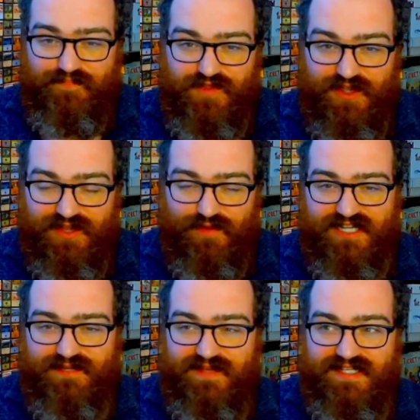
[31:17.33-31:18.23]
you can
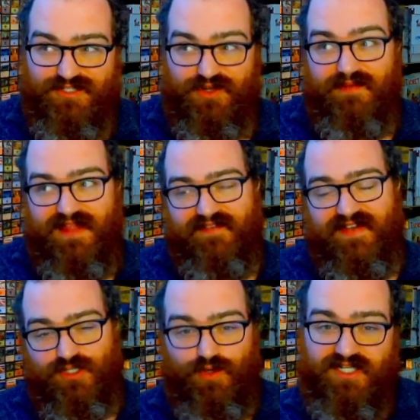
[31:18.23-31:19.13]
watch me stream live at
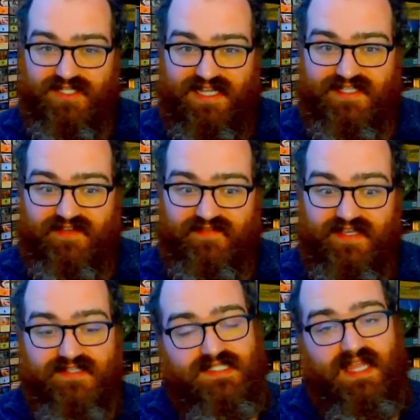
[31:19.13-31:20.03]

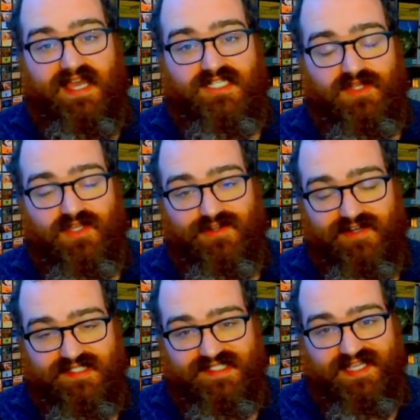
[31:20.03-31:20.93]

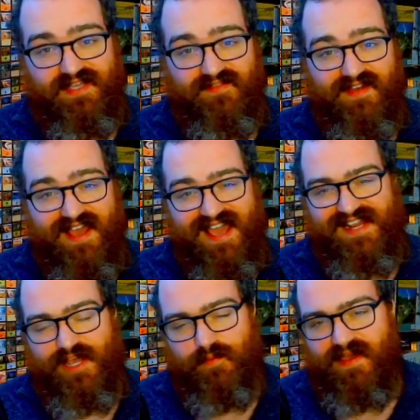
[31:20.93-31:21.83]
twitch.tv/thenerdysteve. And
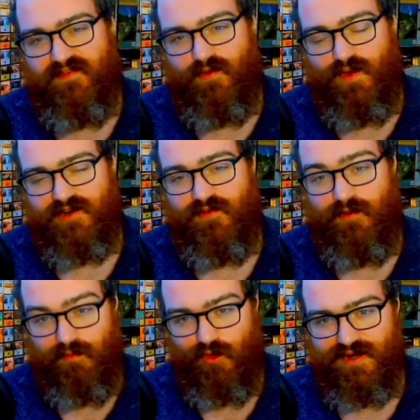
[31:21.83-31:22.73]
I hope you have a wonderful
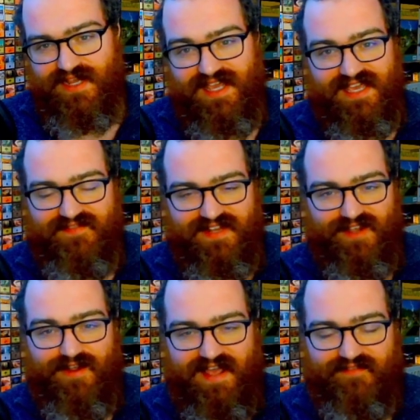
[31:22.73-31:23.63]
morning, evening,
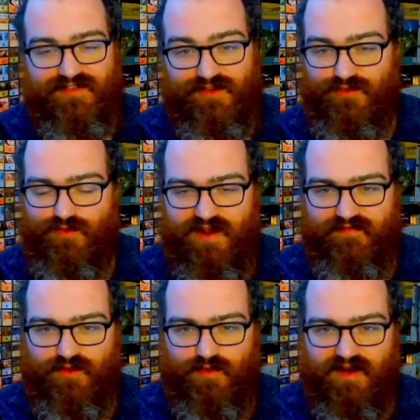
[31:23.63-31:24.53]
or afternoon wherever
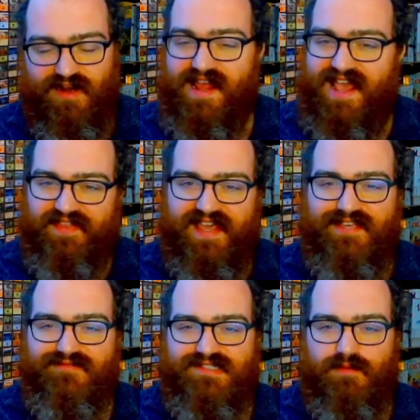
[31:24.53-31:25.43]
you are. And thank
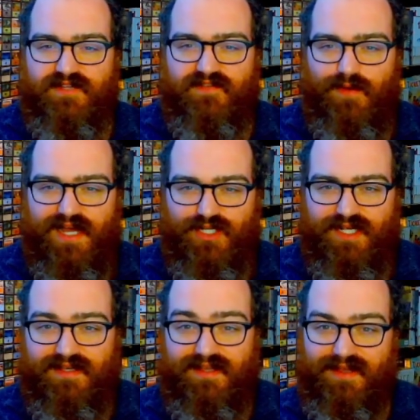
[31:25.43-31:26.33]
you so much for
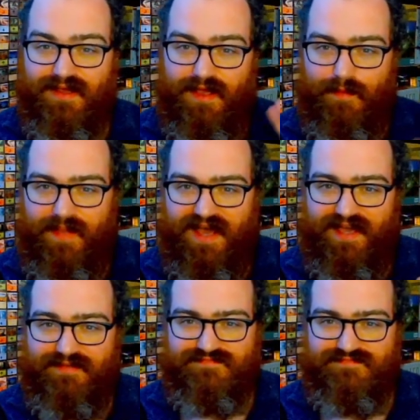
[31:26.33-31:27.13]
watching. Bye.